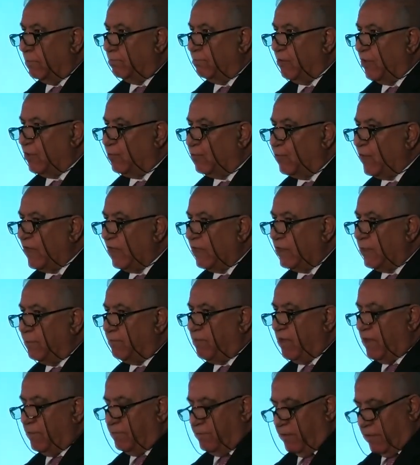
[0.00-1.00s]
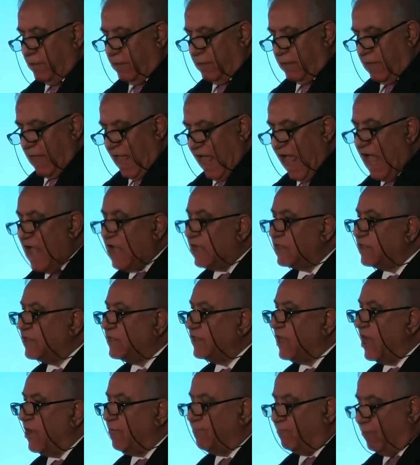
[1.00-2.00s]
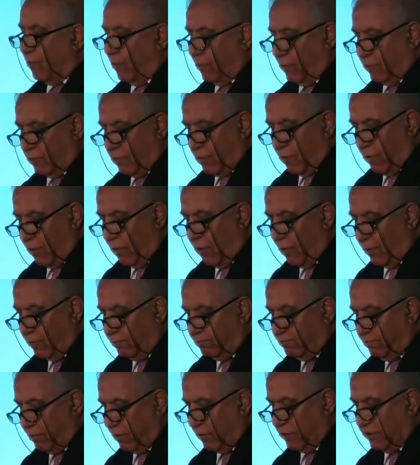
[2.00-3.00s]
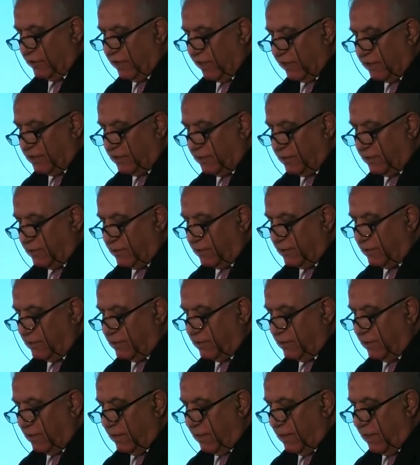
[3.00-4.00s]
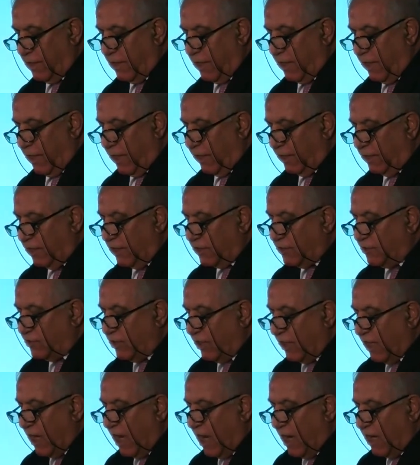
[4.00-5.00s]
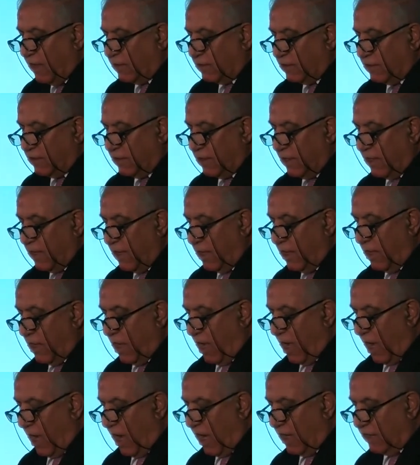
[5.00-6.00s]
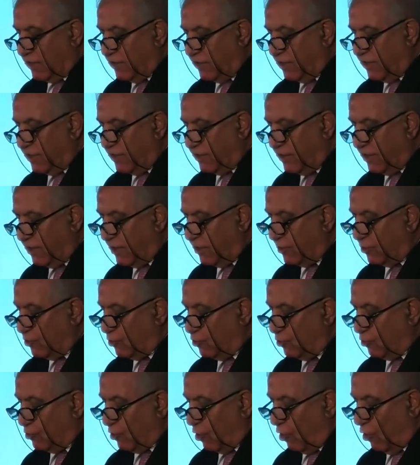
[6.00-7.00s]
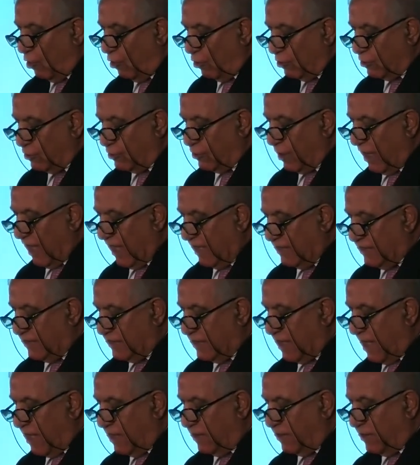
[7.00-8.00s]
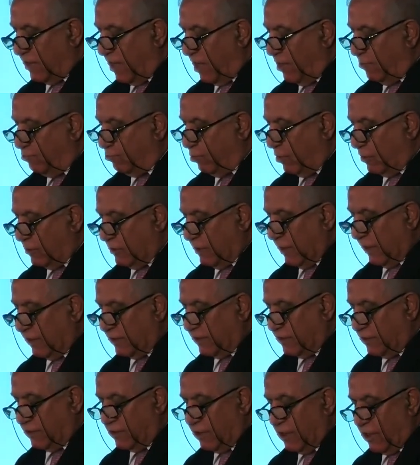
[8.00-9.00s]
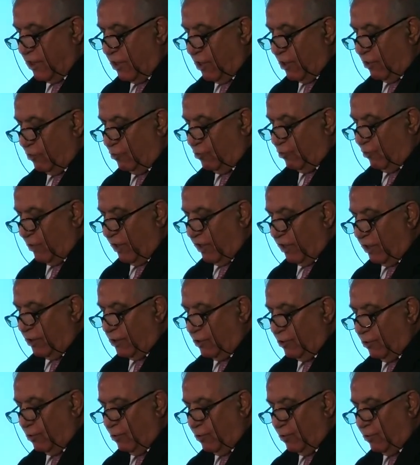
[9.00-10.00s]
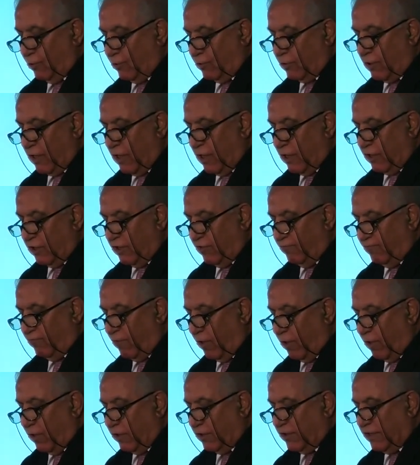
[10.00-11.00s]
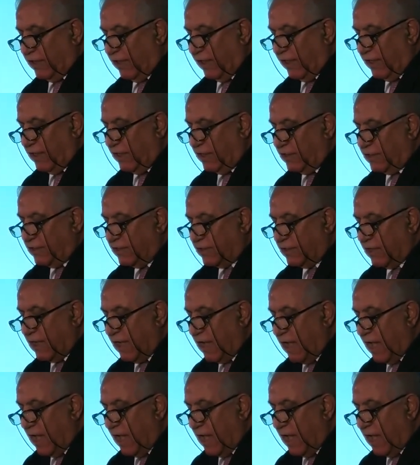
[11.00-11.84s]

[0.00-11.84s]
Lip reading: between the people as they work on projects. In this regard, ICCs should also extend their projects to include the volunteers